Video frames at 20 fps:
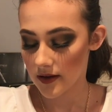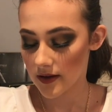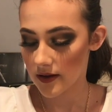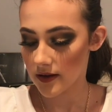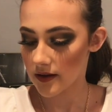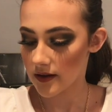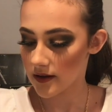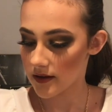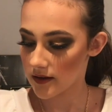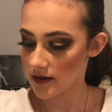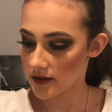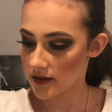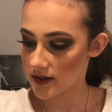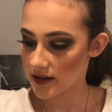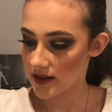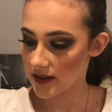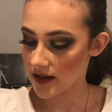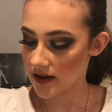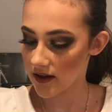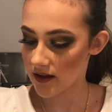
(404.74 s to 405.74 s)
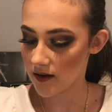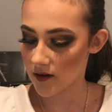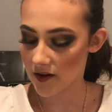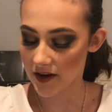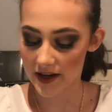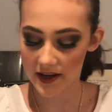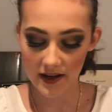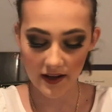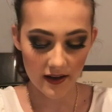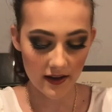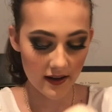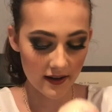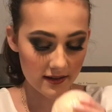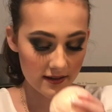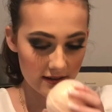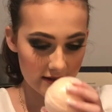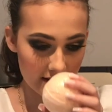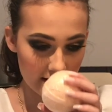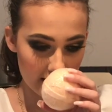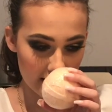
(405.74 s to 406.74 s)
oh my god,
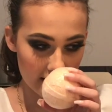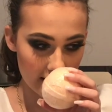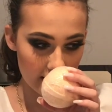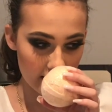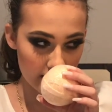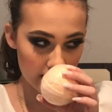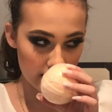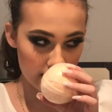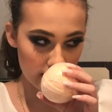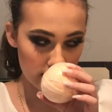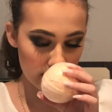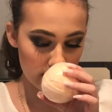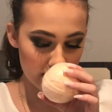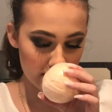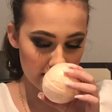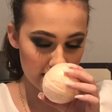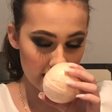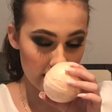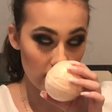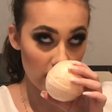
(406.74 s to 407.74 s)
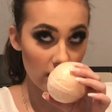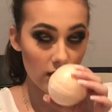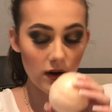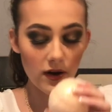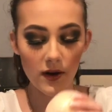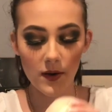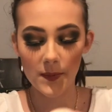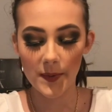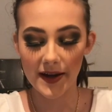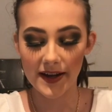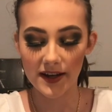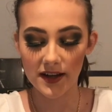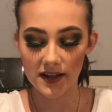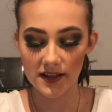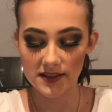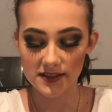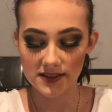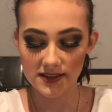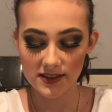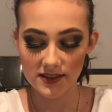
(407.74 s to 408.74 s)
oh my
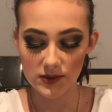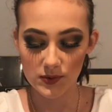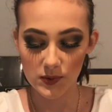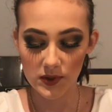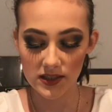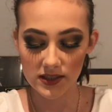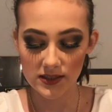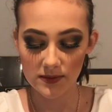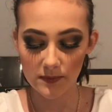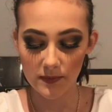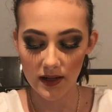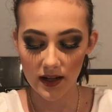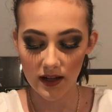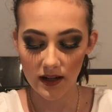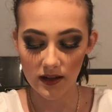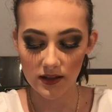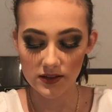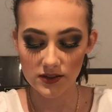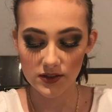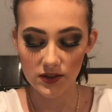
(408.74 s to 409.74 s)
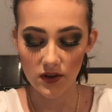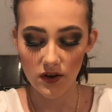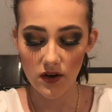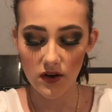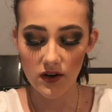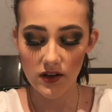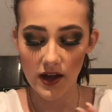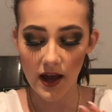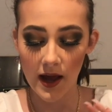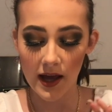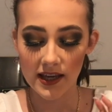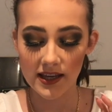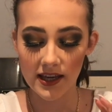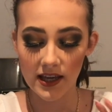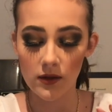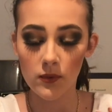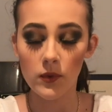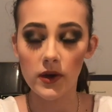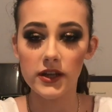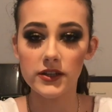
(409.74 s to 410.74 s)
god, it's really smell so good. I
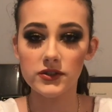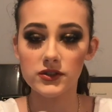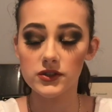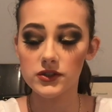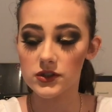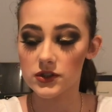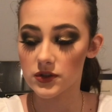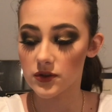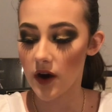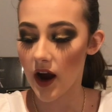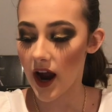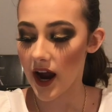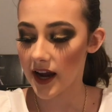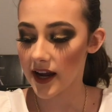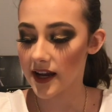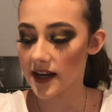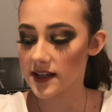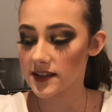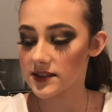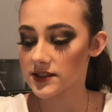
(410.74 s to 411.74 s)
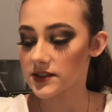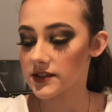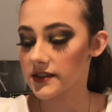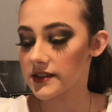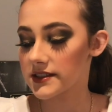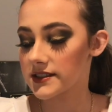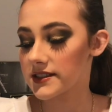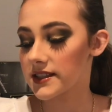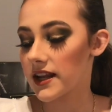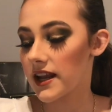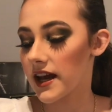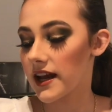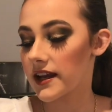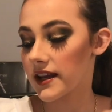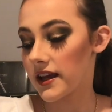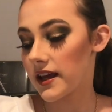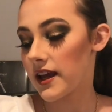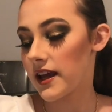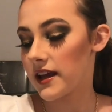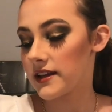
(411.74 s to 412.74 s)
can't wait to try it. So it's a,
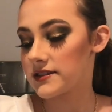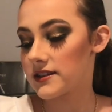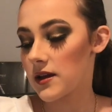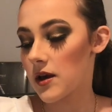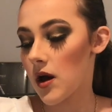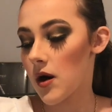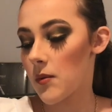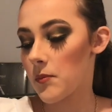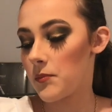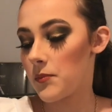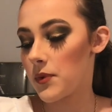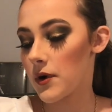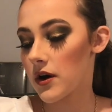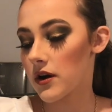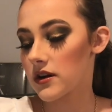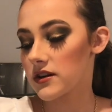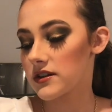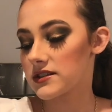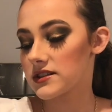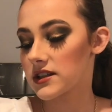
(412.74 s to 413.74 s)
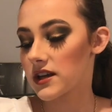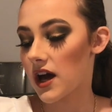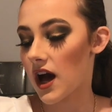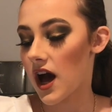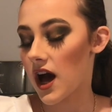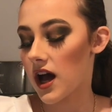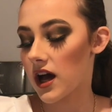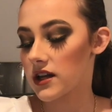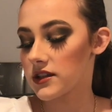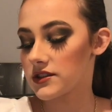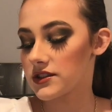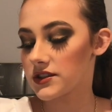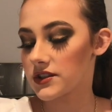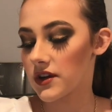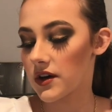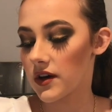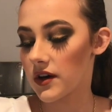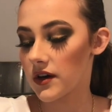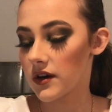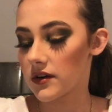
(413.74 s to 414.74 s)
like it's a butterscotch,
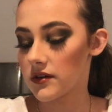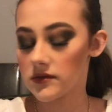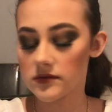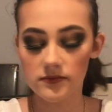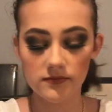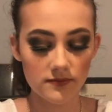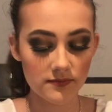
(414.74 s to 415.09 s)
so